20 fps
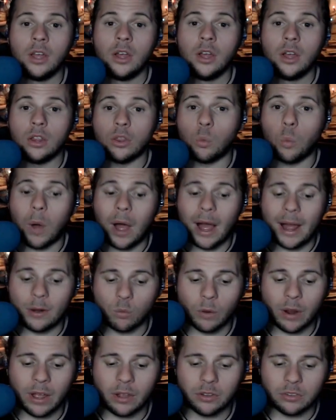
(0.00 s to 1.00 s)
wide
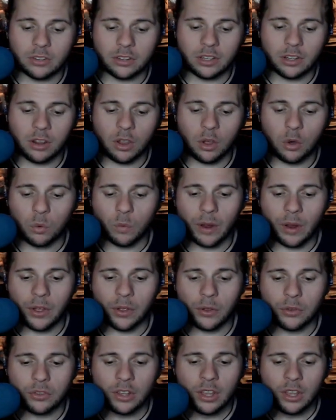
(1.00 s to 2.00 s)
rails and the low
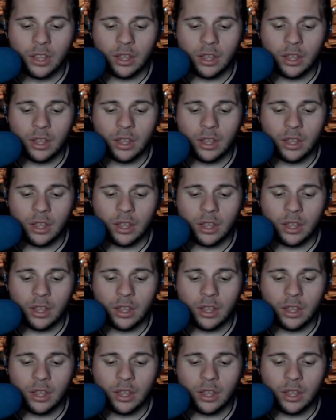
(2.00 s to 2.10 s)
rails.